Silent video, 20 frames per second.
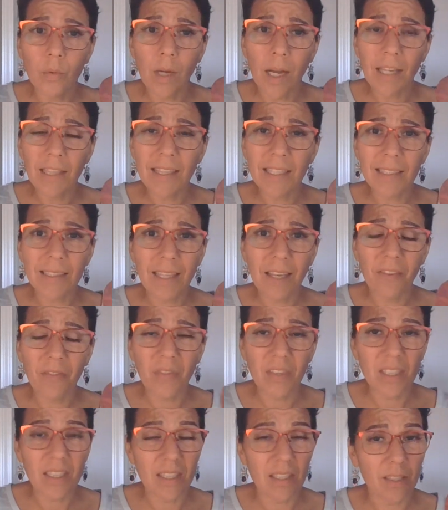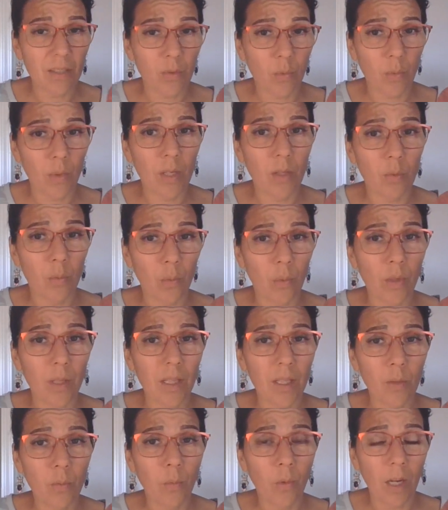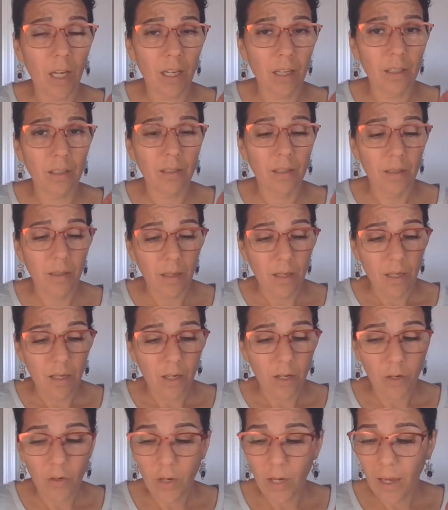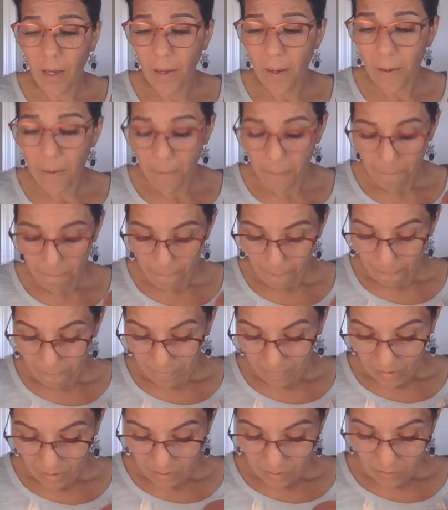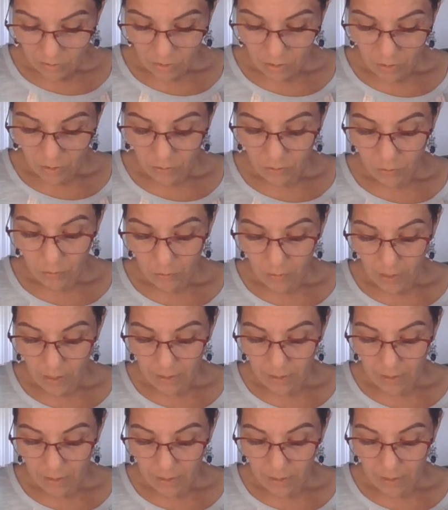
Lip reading: I think that fits this read really well. Okay? So,